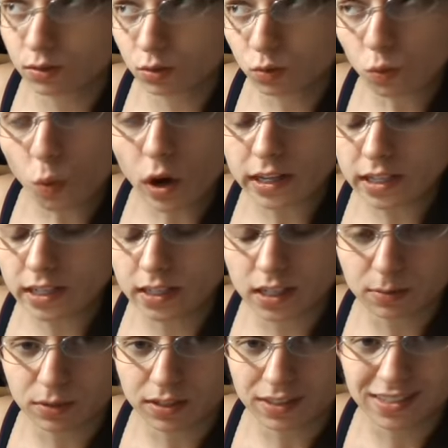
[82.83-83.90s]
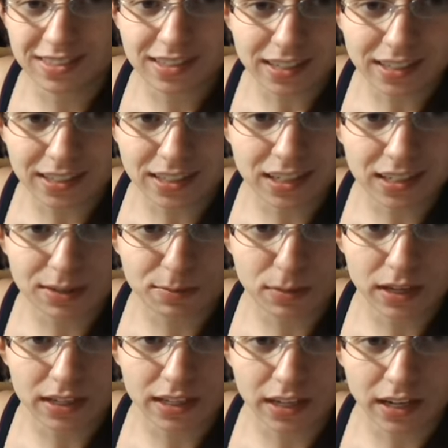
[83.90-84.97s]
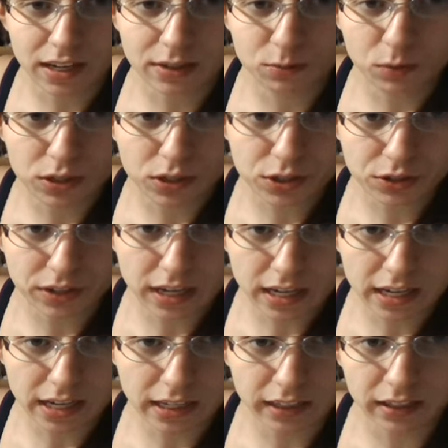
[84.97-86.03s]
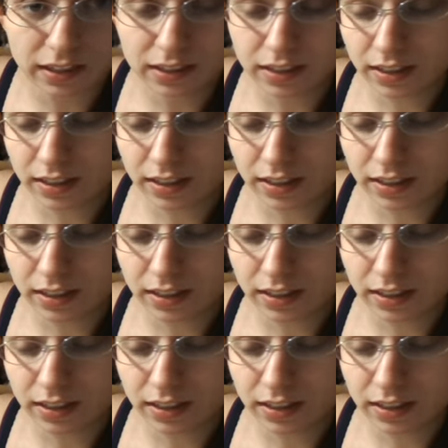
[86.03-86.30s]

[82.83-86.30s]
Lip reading: 20 up to 60, depending on what you're getting.